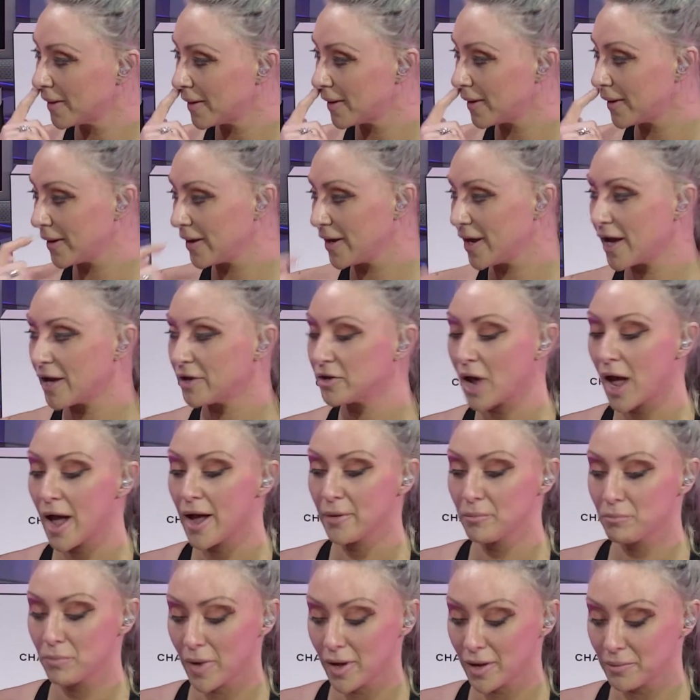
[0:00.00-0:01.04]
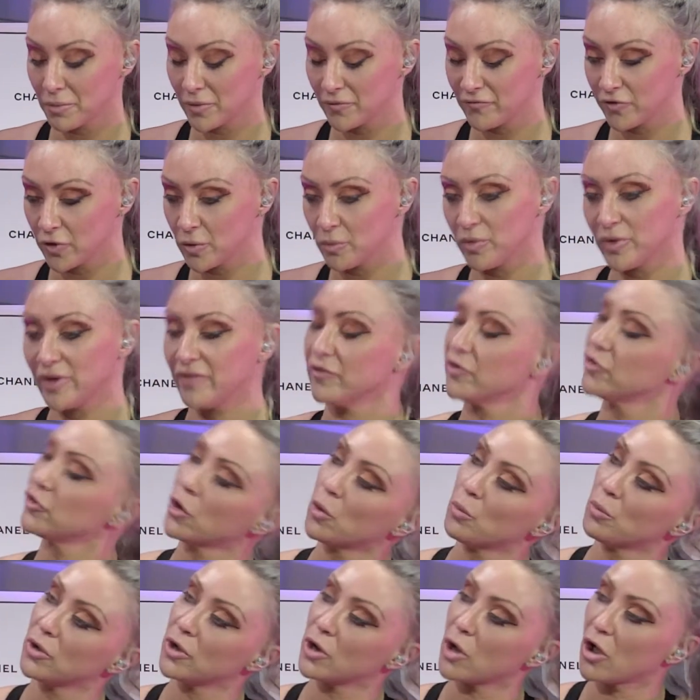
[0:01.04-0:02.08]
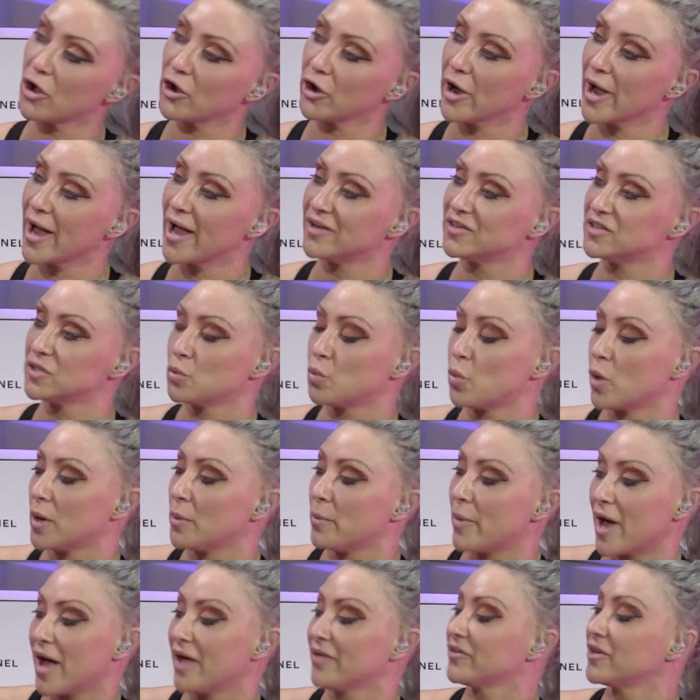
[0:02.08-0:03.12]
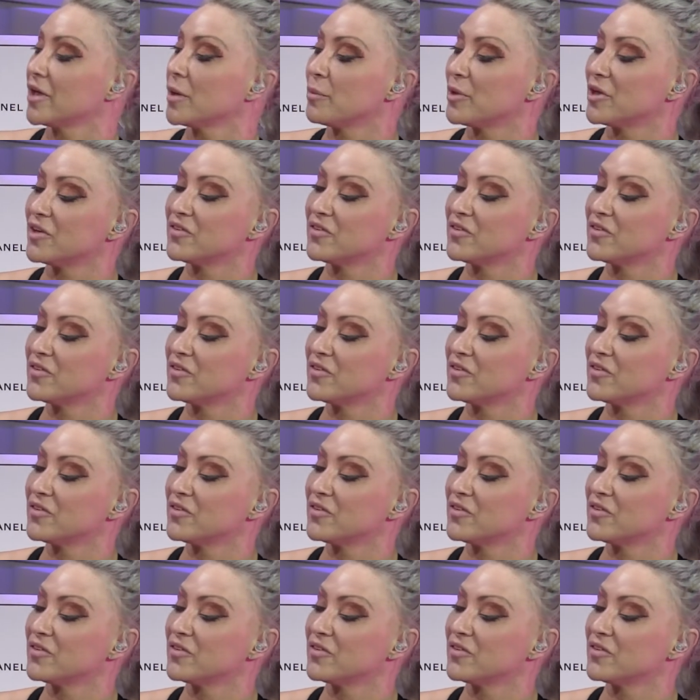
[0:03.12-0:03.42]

Yeah, I'm a firm believer in don't put all your eggs in one basket because